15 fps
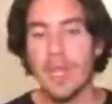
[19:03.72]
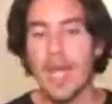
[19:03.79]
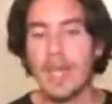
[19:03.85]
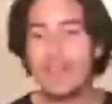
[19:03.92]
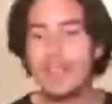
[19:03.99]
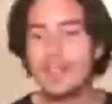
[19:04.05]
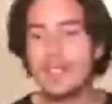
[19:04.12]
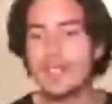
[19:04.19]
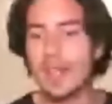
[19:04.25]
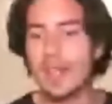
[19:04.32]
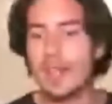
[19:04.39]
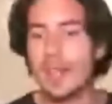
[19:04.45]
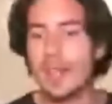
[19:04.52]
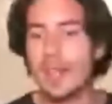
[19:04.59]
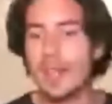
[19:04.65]
And this is
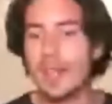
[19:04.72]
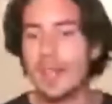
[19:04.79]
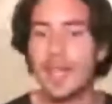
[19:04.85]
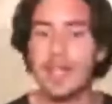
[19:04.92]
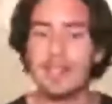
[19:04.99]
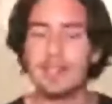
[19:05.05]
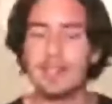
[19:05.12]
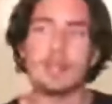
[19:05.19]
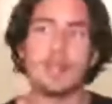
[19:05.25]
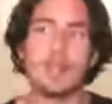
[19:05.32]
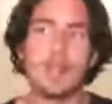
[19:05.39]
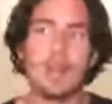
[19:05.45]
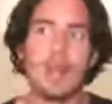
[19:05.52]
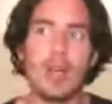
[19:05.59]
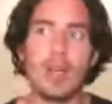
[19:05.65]
something that
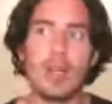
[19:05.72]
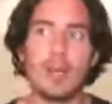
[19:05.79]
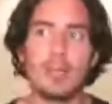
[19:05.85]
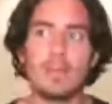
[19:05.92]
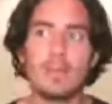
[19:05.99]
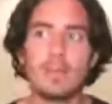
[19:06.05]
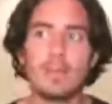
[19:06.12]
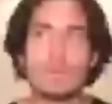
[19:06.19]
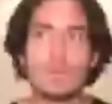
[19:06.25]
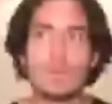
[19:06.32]
that